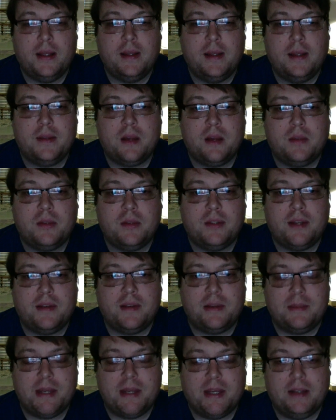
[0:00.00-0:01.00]
Namo
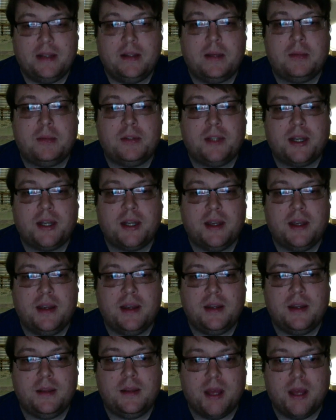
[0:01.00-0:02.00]
Deva Be, Namo
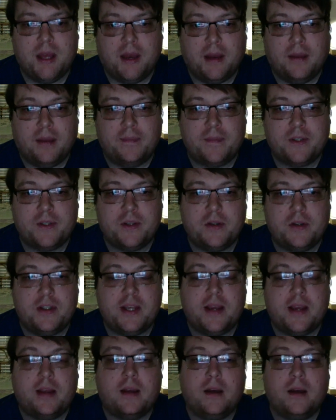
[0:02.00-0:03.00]
Dakini Be. So you
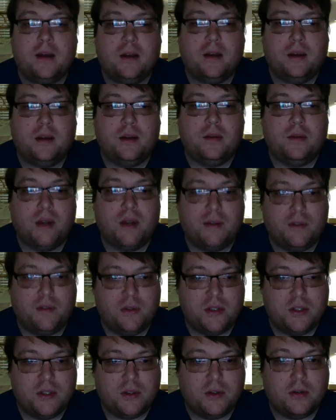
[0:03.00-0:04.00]
take
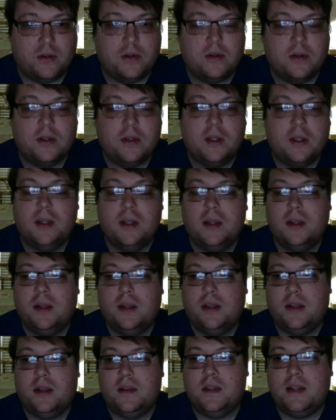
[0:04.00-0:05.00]
refuge in the Guru,
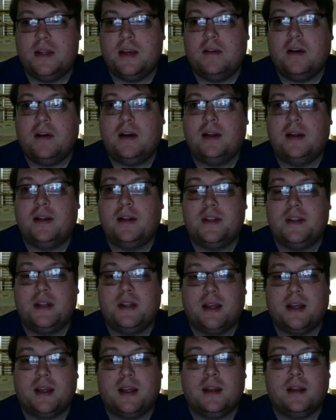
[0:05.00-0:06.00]
in the Deva, and the
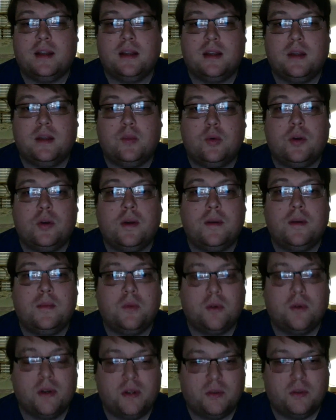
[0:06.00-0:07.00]
Dakini. And we'll go
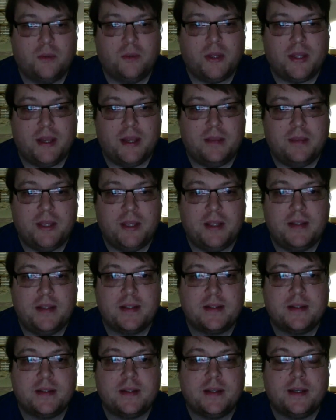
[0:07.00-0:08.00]
more into what that
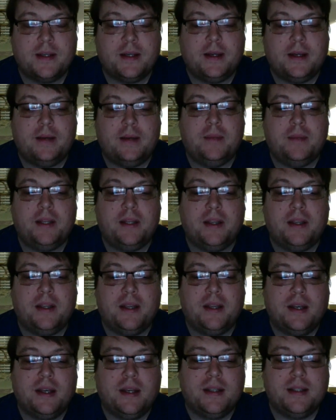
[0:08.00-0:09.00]
means. But
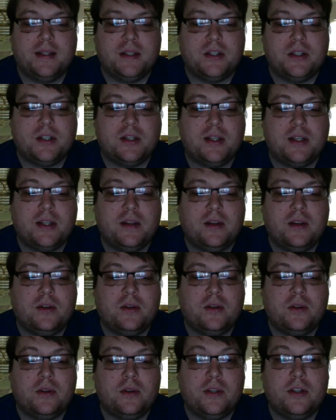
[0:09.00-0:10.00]
essentially, the
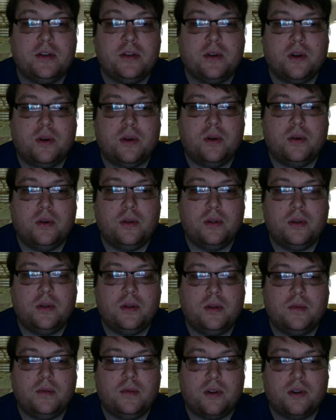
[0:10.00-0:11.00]
Guru is your own
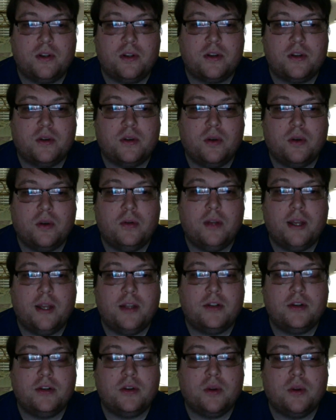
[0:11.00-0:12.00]

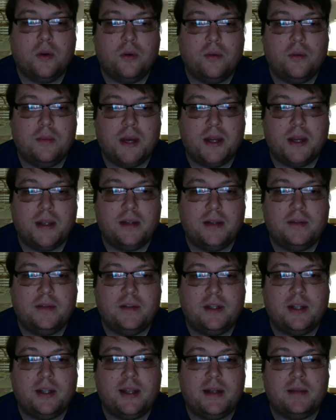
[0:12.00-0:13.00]
nature, your own mind of
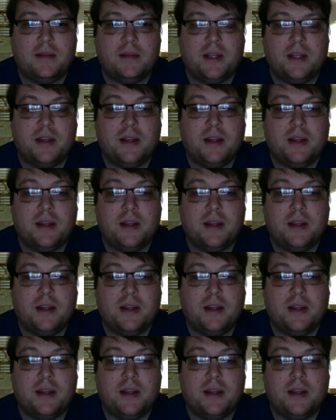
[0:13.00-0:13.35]
enlightenment,